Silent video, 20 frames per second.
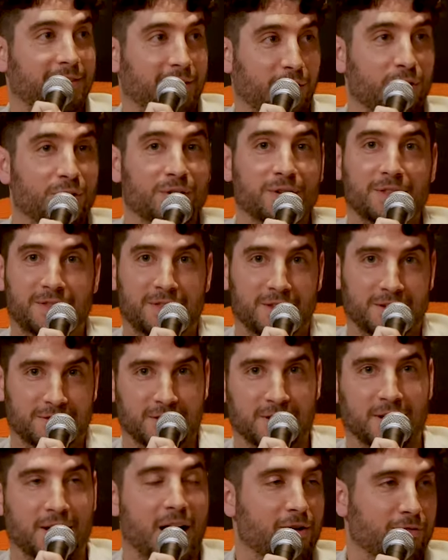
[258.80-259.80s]
tell you this
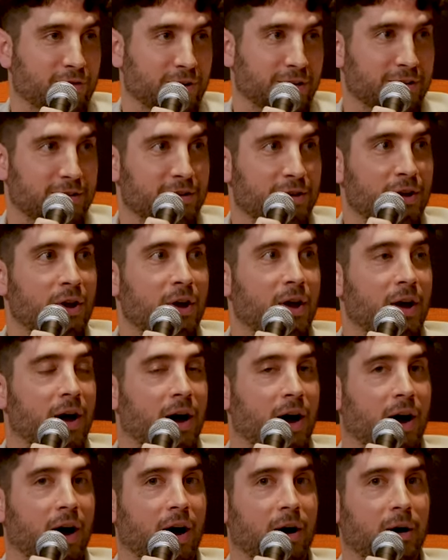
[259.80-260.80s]
in confidence.
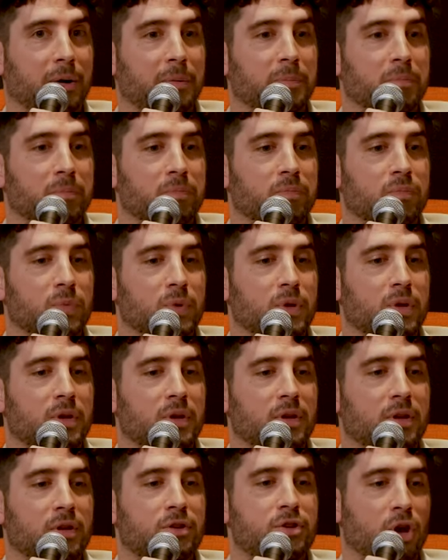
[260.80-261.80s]
Yeah.
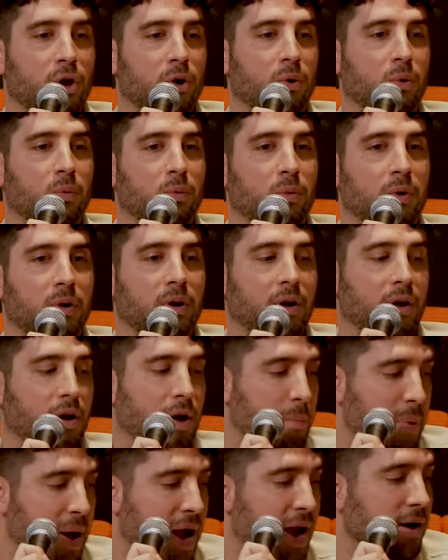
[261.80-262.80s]
So
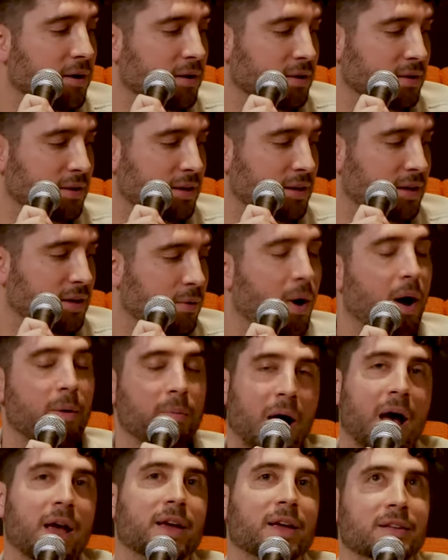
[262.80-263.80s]
apparently,
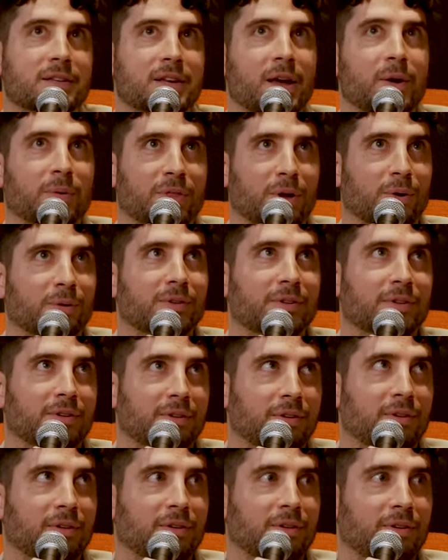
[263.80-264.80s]
I can say it without
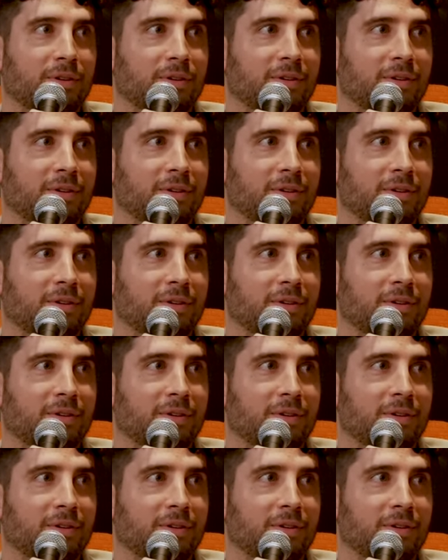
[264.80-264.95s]
cue